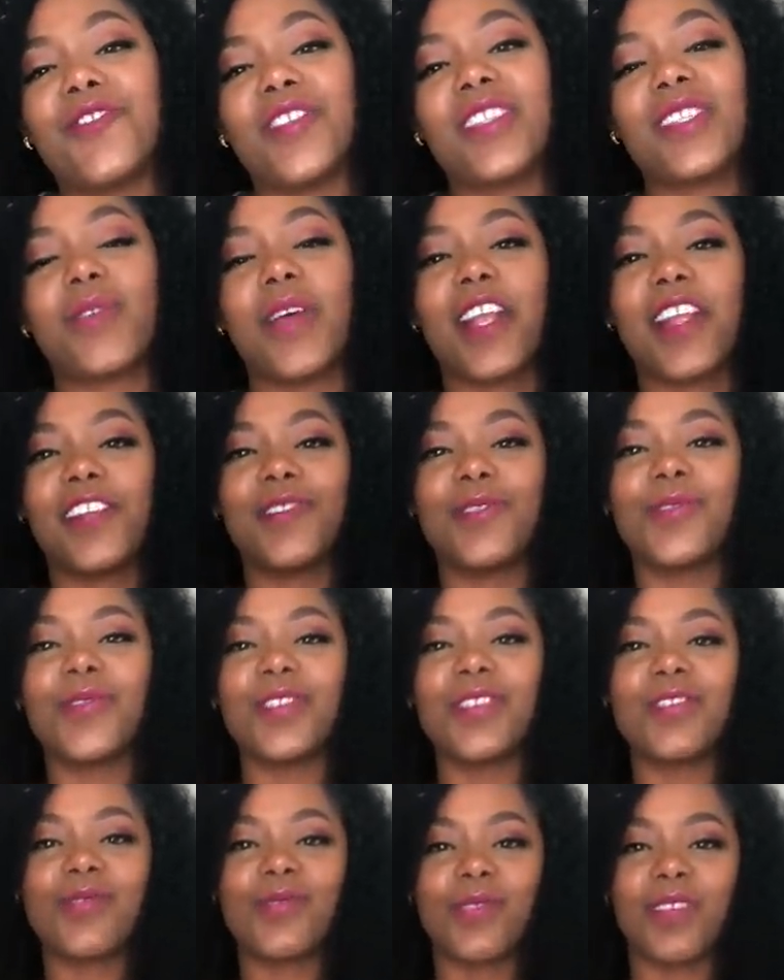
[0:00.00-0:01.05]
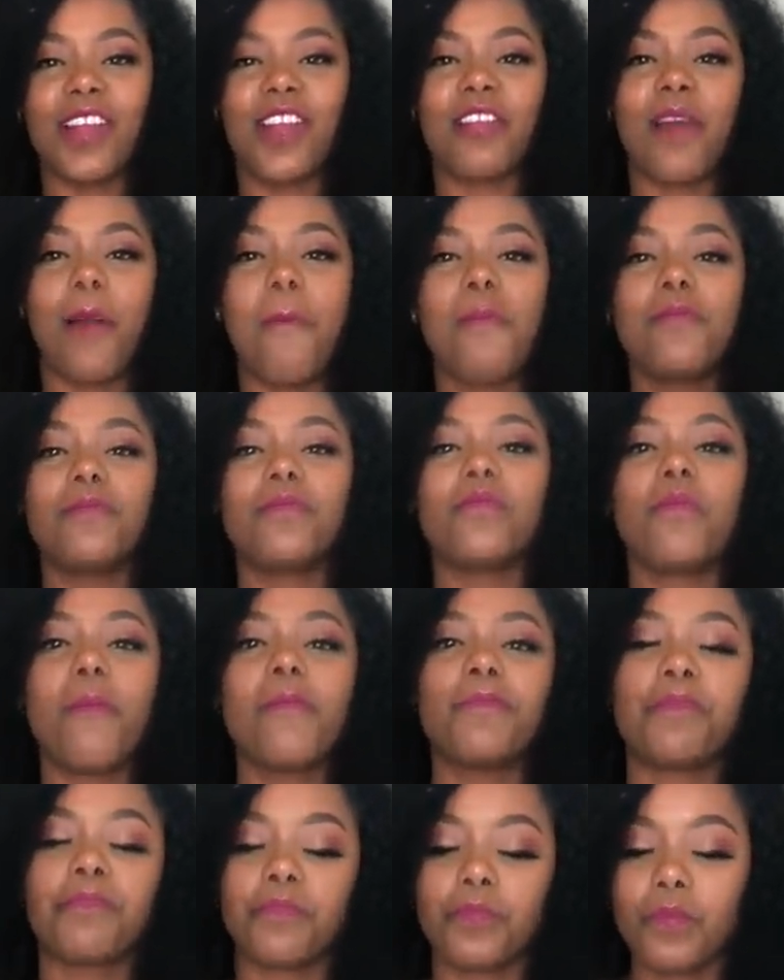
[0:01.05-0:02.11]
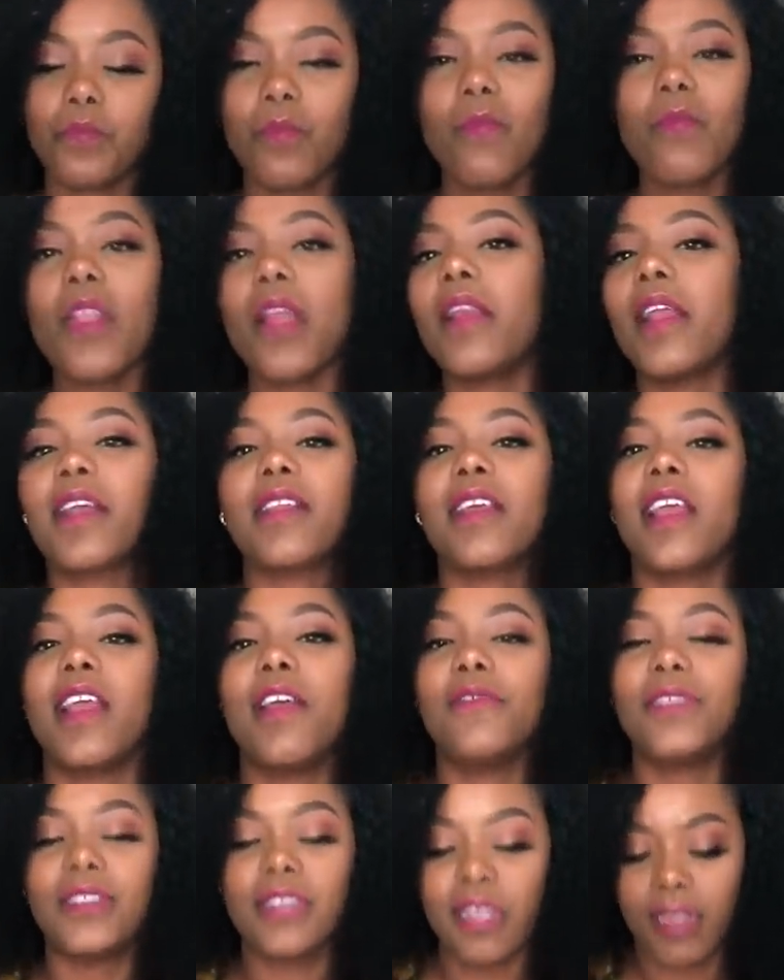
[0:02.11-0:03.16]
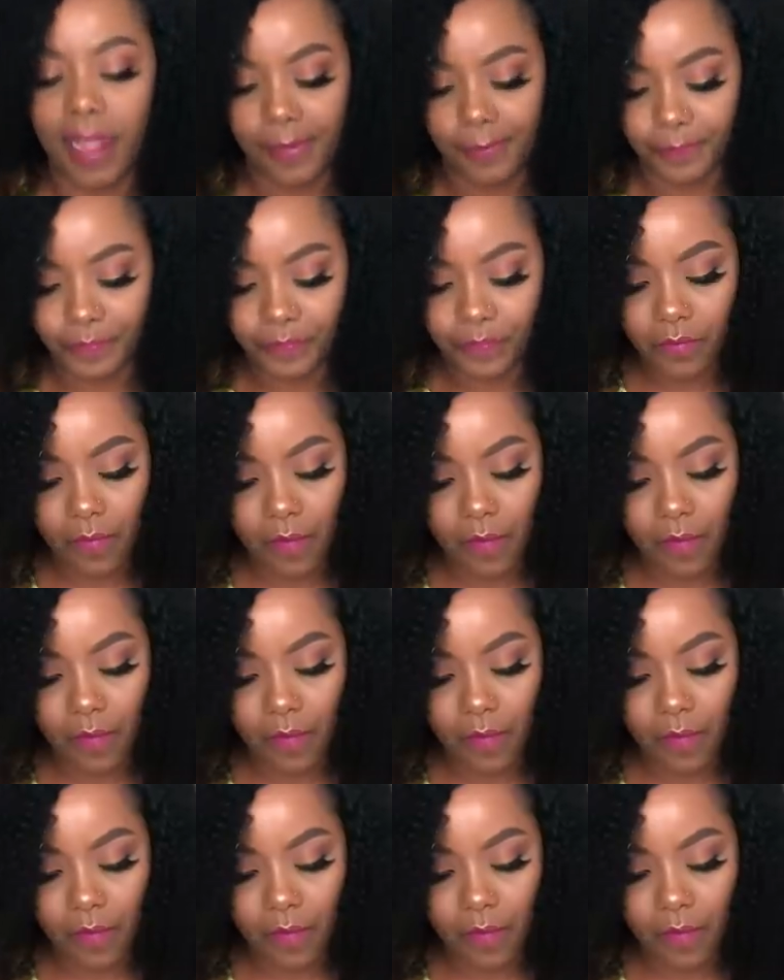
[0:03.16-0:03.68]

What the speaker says: dress so I can do this together. Like the, everything I